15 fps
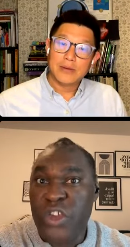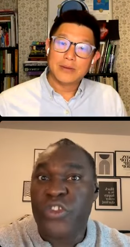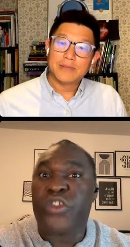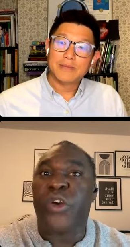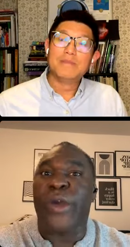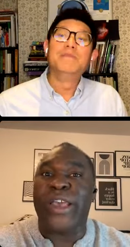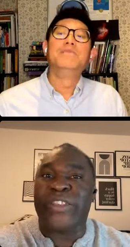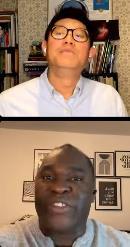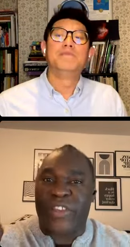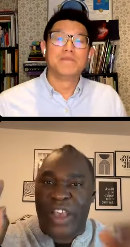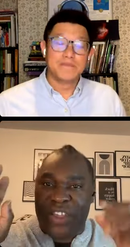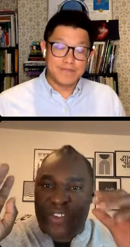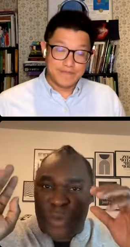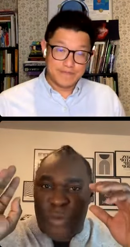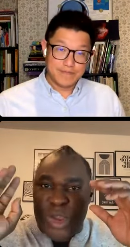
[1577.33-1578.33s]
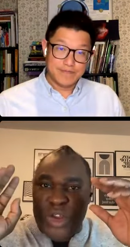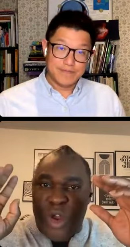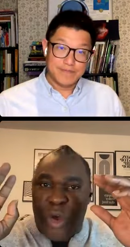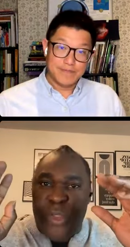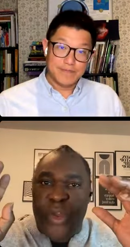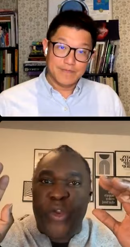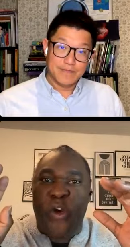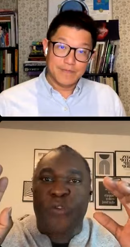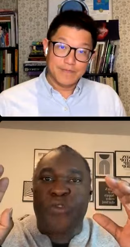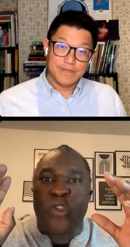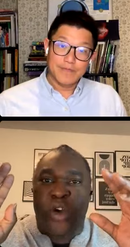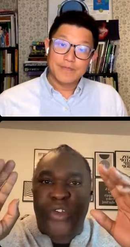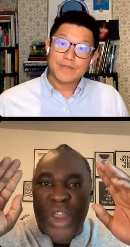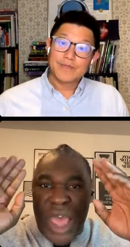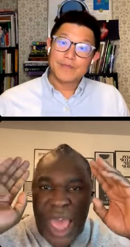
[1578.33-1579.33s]
Speaker 1: Mm. So it's it's we know the north
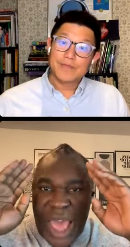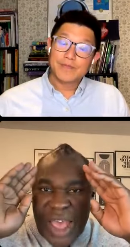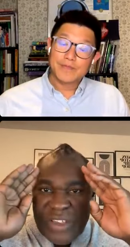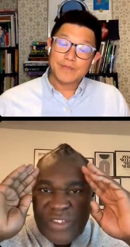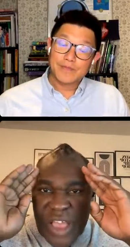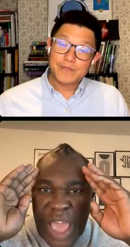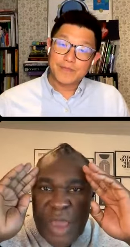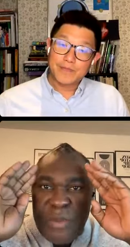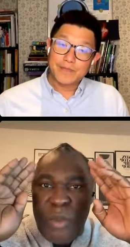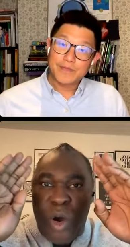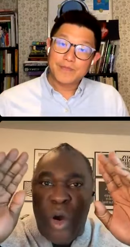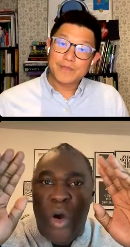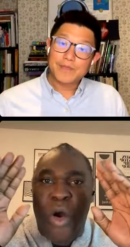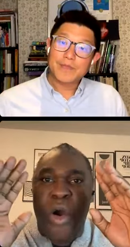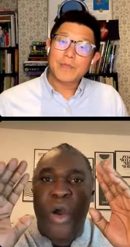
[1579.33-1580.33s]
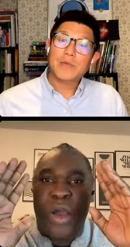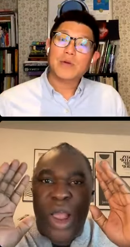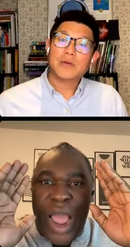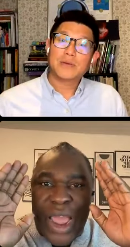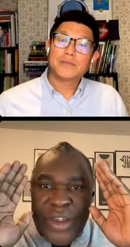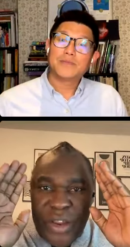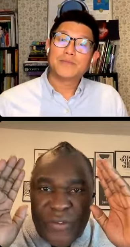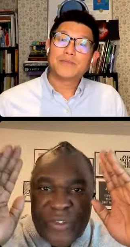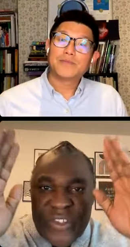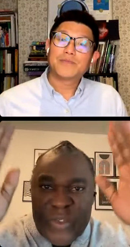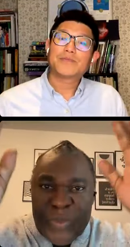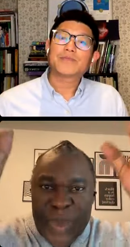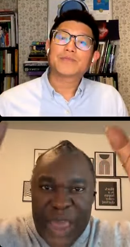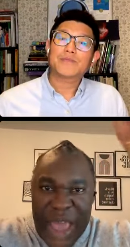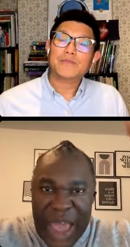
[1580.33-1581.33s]
node has a more kind of
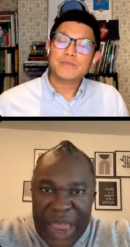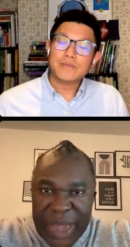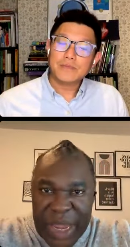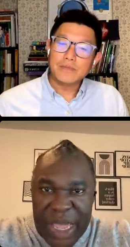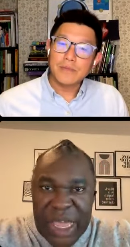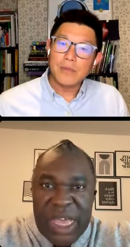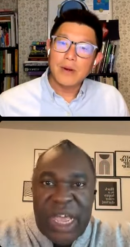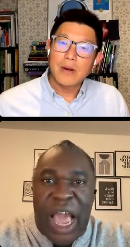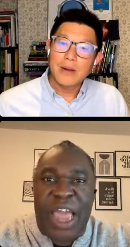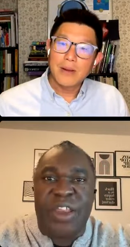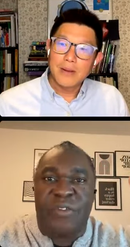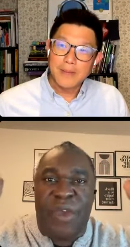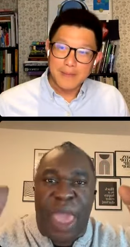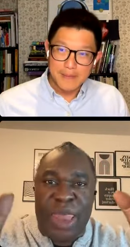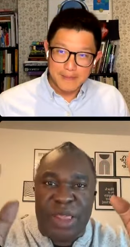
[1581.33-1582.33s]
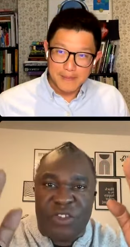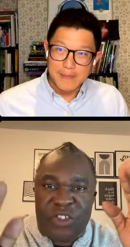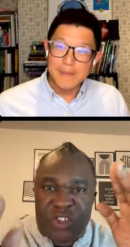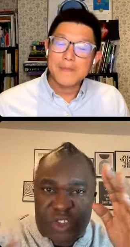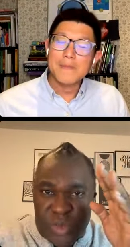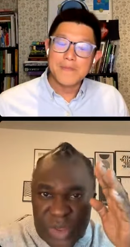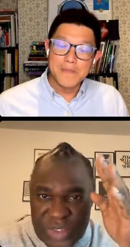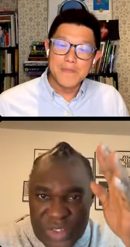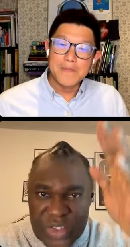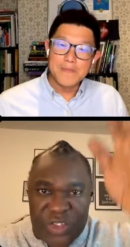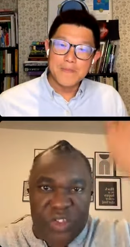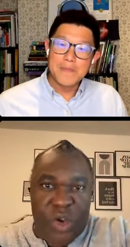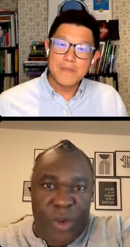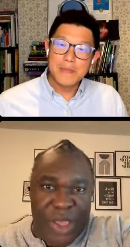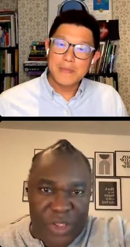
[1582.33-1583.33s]
spearheading kind of energy to mm-hmm. it. It's
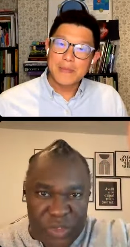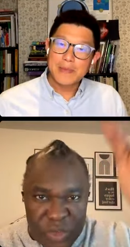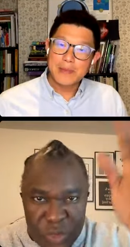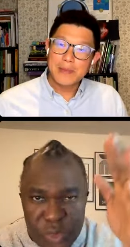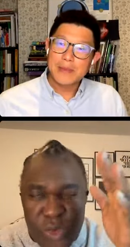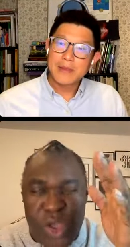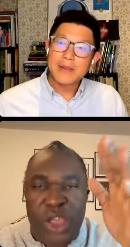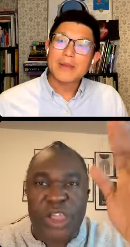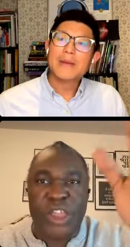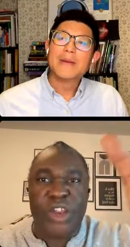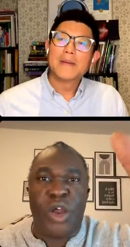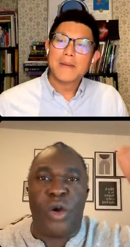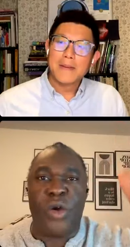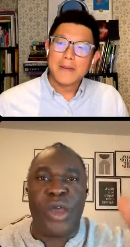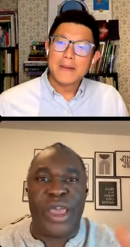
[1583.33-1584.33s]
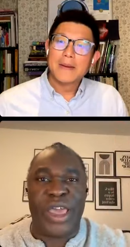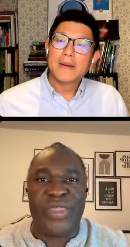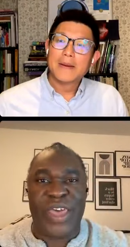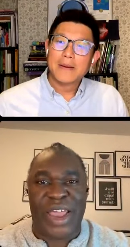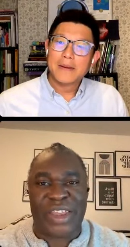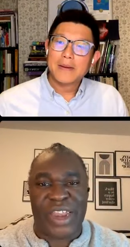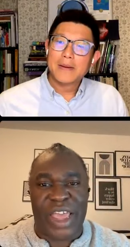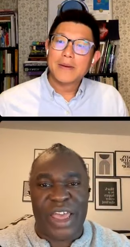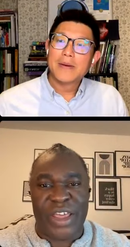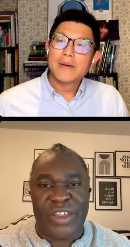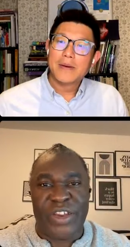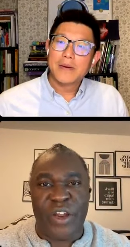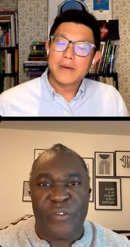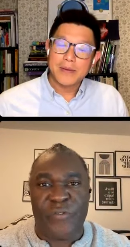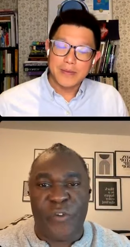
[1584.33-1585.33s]
going to you know in that uh, you
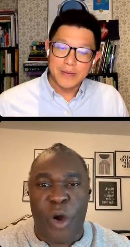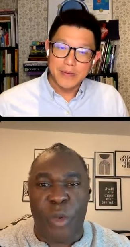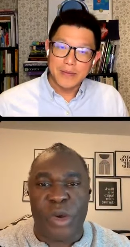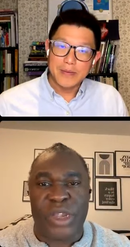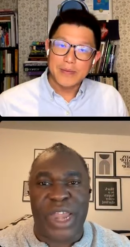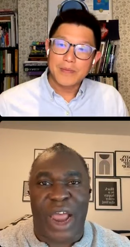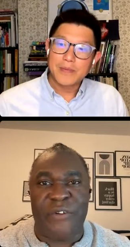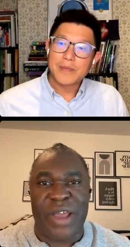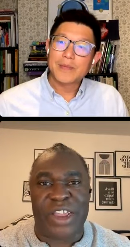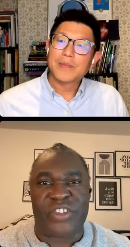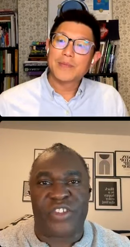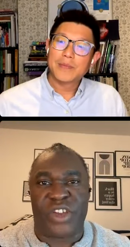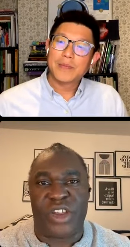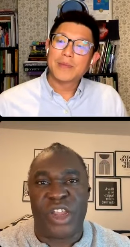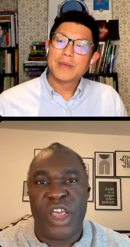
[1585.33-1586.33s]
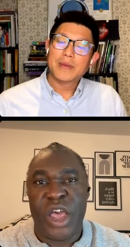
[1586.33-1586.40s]
know forward direction.